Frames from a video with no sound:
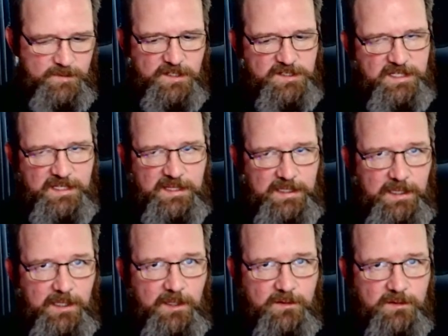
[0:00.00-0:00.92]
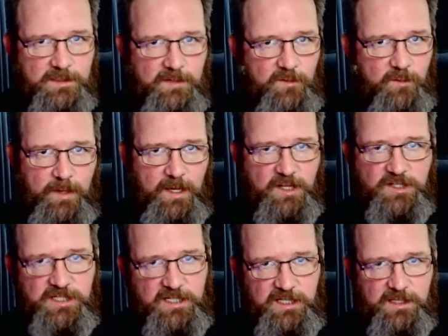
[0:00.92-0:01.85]
touched anything else. Never
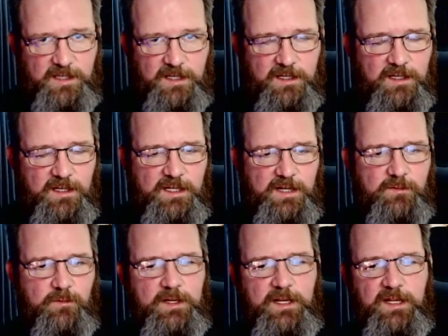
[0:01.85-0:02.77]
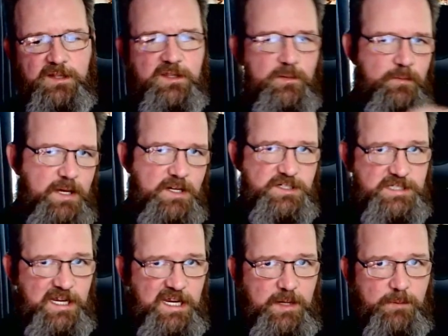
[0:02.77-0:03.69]
meshed anything. Never went into the mesh
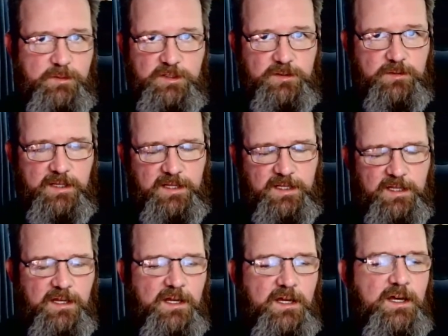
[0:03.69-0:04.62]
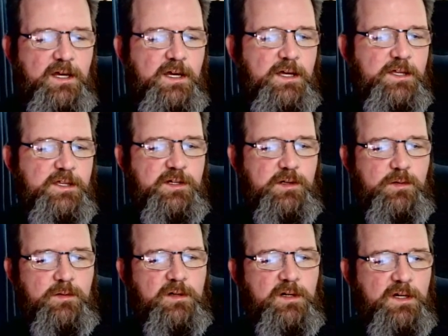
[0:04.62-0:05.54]
tab to do anything.
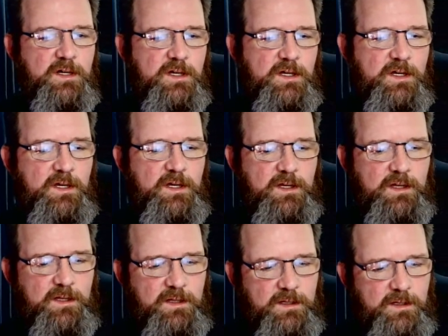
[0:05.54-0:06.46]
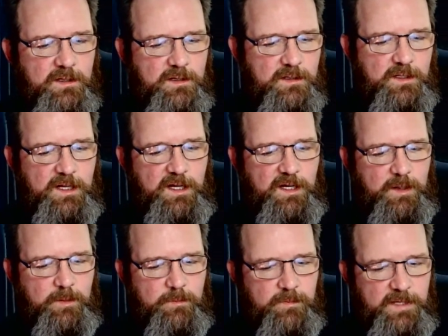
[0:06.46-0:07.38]
So
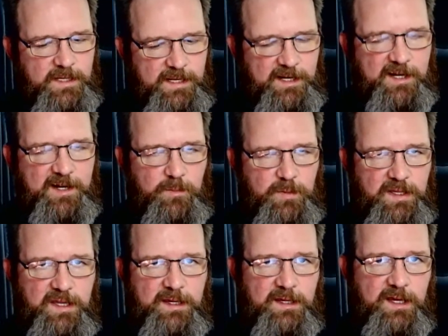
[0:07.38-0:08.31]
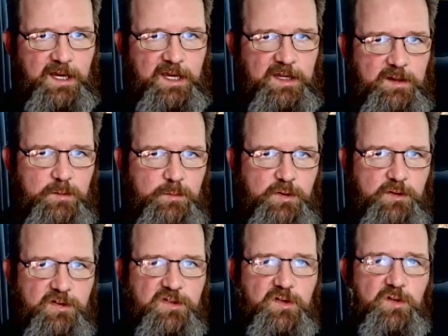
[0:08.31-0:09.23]
it ended up being a
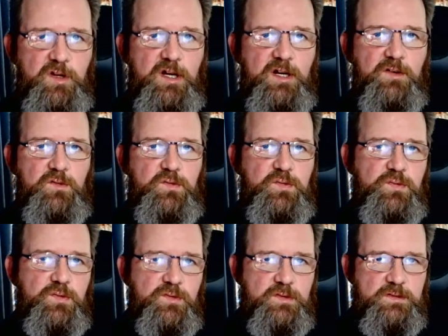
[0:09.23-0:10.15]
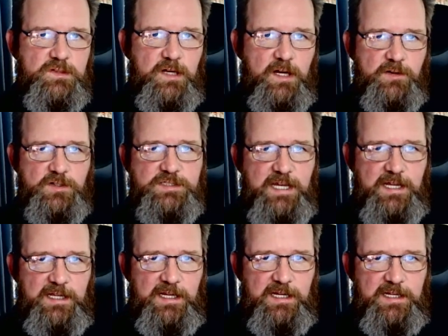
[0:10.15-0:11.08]
pursuit of
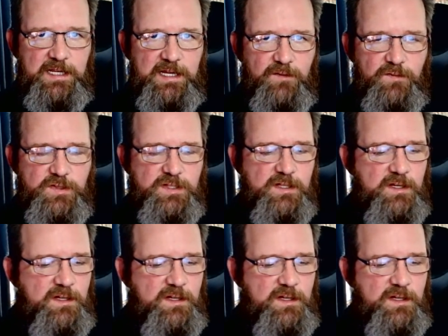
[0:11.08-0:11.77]
understand the EDFs,